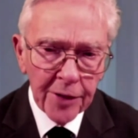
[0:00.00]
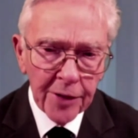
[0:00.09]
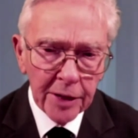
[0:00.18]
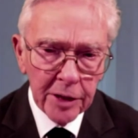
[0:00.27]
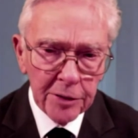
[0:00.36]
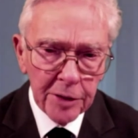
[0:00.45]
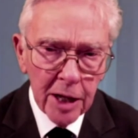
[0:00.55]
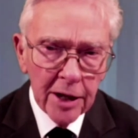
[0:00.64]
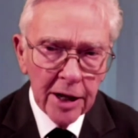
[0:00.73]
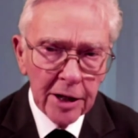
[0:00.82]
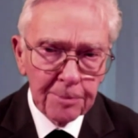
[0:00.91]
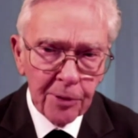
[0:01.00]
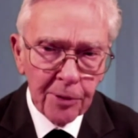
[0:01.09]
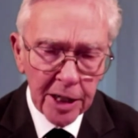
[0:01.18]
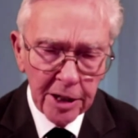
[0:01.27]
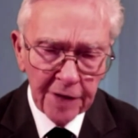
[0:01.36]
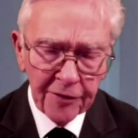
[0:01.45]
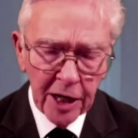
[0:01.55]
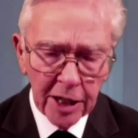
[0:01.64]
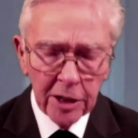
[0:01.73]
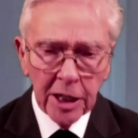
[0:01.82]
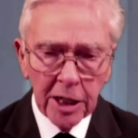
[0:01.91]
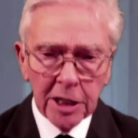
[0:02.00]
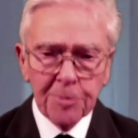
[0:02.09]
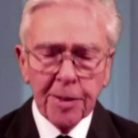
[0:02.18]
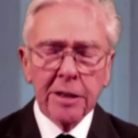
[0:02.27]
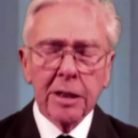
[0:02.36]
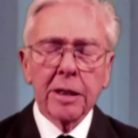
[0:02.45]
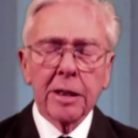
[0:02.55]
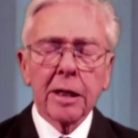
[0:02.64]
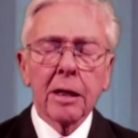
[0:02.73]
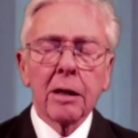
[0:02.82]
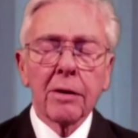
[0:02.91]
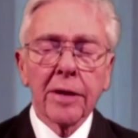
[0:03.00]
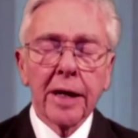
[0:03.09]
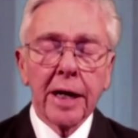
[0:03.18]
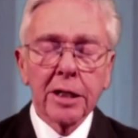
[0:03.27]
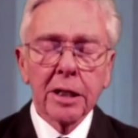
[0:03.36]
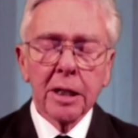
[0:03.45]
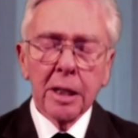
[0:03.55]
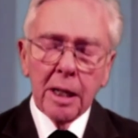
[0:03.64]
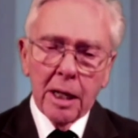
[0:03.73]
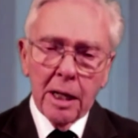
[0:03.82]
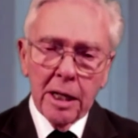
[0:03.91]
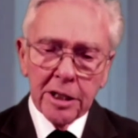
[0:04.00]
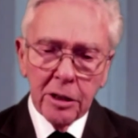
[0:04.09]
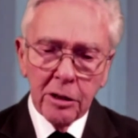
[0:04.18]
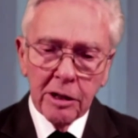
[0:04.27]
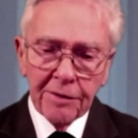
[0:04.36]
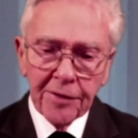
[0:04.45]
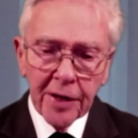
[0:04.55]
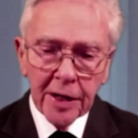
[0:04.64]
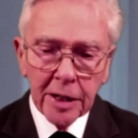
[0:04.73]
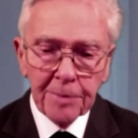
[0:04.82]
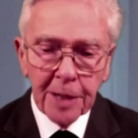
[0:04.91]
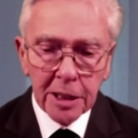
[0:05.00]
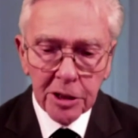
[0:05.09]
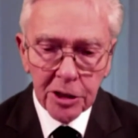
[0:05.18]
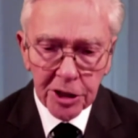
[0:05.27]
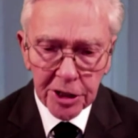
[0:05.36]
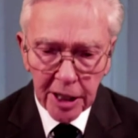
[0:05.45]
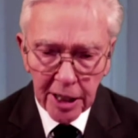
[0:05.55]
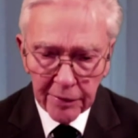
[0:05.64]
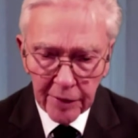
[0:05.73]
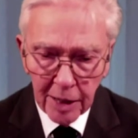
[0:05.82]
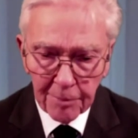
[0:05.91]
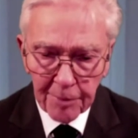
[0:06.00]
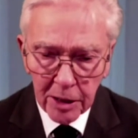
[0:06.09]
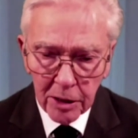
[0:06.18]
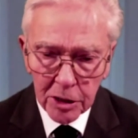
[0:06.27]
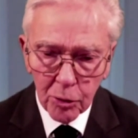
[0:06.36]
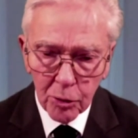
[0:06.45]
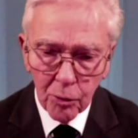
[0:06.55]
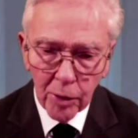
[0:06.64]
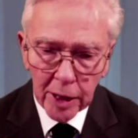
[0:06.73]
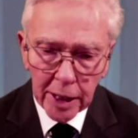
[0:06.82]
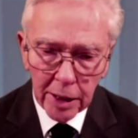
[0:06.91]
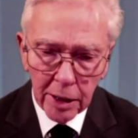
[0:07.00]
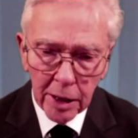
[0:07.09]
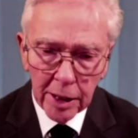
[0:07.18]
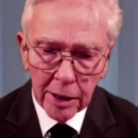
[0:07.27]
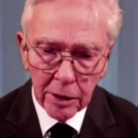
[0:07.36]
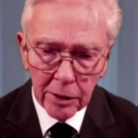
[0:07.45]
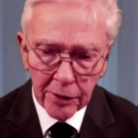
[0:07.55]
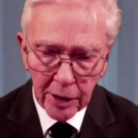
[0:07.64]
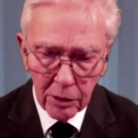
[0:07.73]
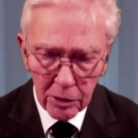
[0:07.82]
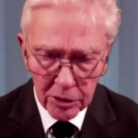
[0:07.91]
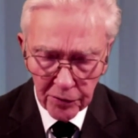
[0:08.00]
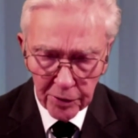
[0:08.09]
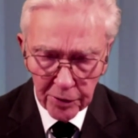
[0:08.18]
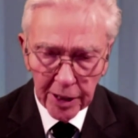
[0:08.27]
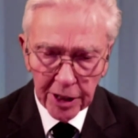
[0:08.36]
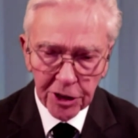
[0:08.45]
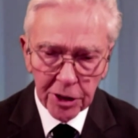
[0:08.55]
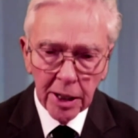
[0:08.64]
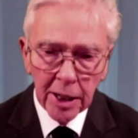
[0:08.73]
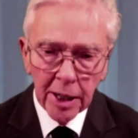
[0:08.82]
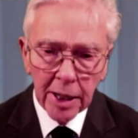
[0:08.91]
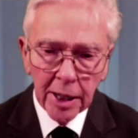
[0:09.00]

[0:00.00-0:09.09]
And I think that if I can expand a little on that, it's only fair to say that because we in the Oxford region